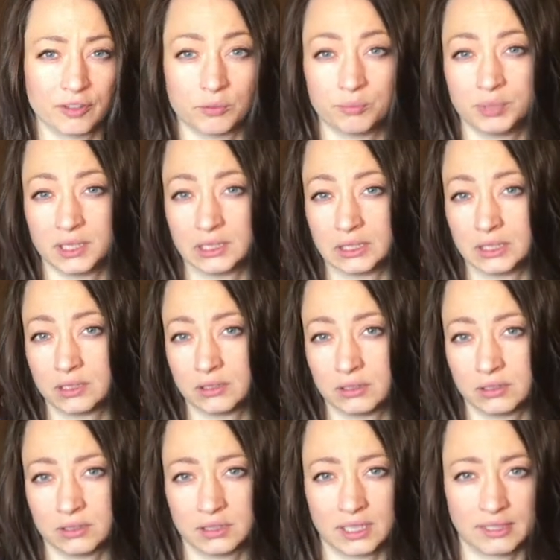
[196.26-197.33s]

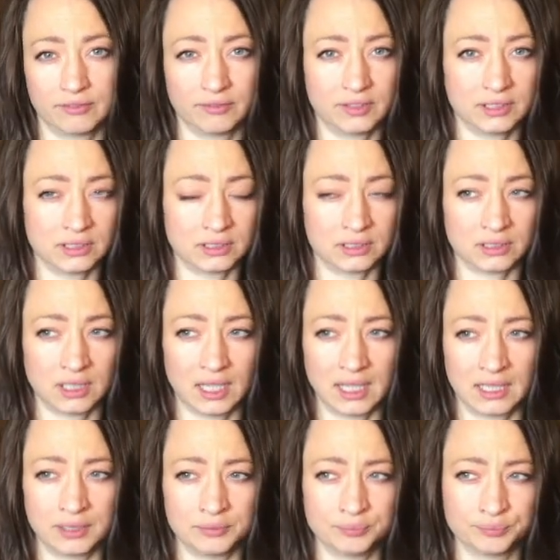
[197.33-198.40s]
belittled, I feel,
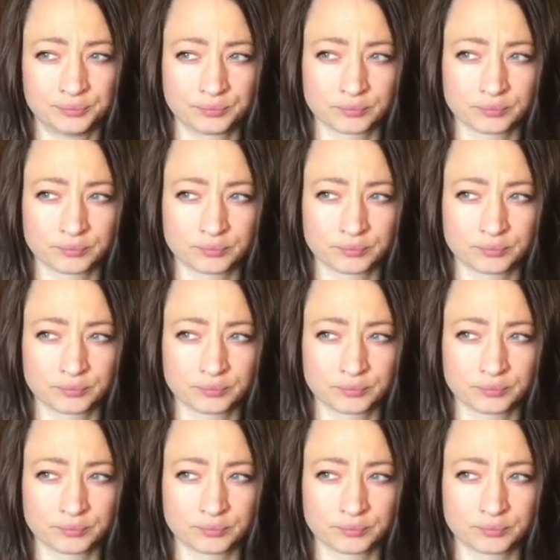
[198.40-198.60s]
I